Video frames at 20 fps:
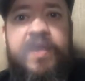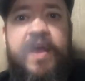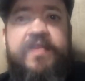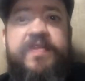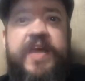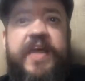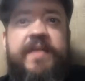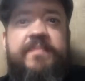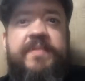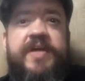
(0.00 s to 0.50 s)

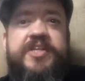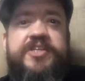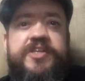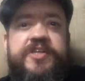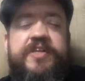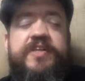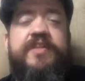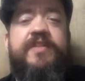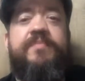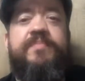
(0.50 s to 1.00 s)
think I
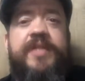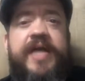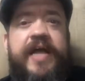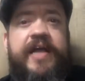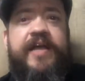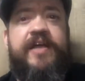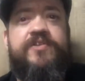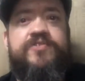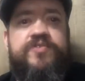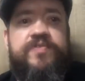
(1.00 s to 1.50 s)
mentioned in the
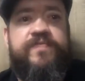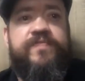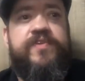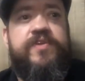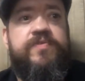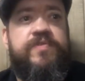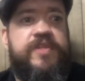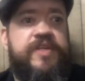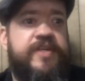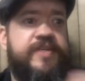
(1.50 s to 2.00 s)
Black House
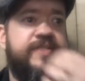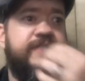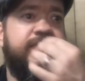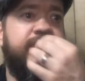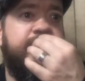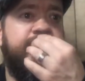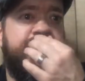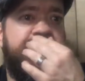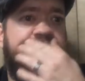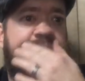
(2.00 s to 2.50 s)
review that it
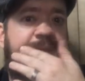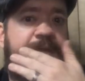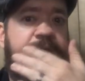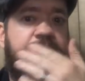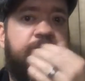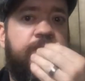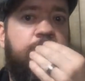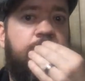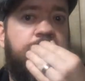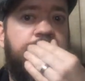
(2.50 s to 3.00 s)
seemed like
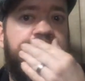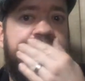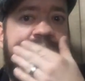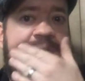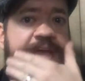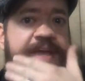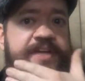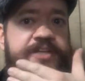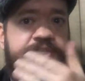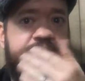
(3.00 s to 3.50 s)
an old
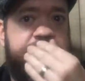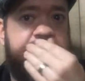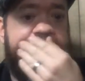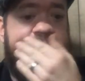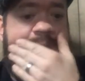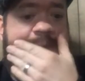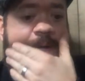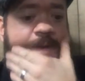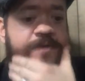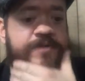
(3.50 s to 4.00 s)
age
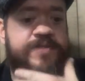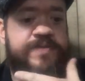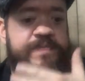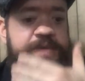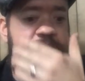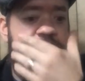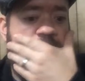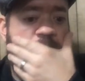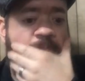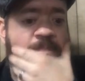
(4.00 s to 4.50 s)
tobacco to
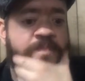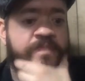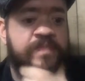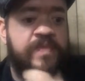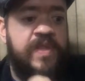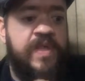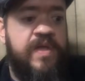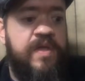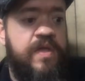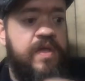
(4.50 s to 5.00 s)
me,
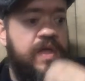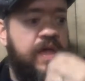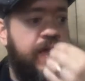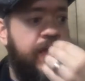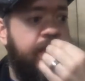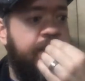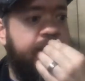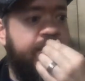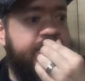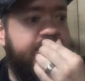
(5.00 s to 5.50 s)

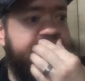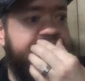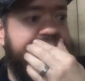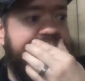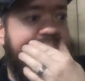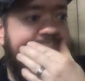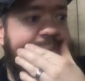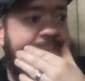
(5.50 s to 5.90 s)
and it's